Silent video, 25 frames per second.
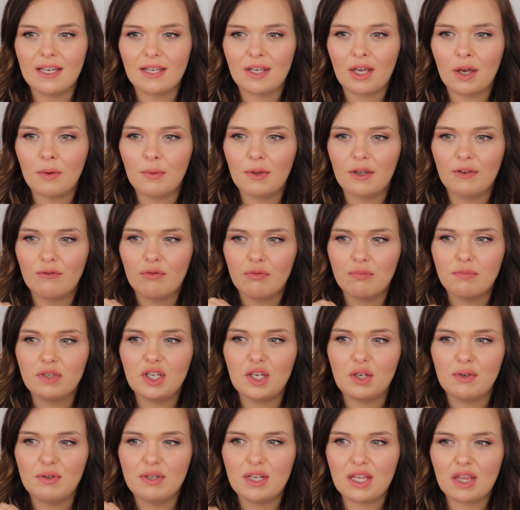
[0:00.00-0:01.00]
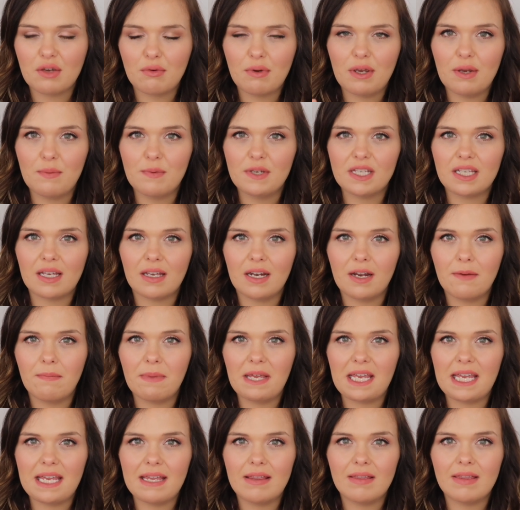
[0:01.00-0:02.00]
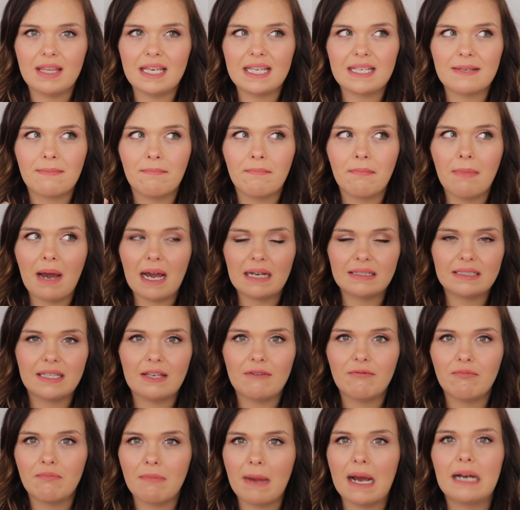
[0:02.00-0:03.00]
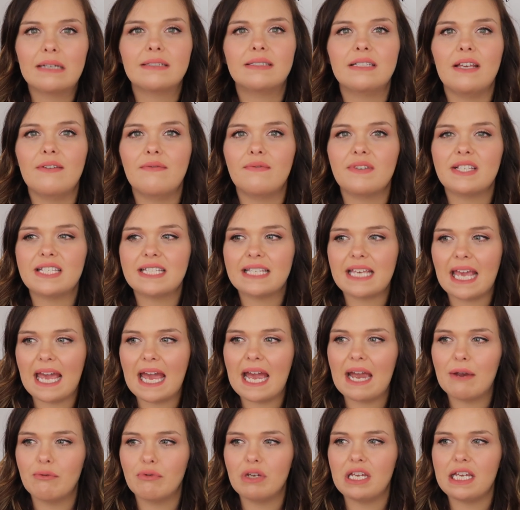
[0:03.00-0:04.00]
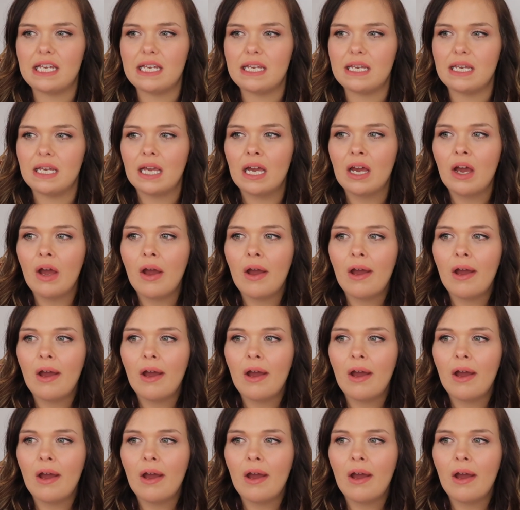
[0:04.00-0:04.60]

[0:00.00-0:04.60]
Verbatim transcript: that going from two to three was going to be this massive scary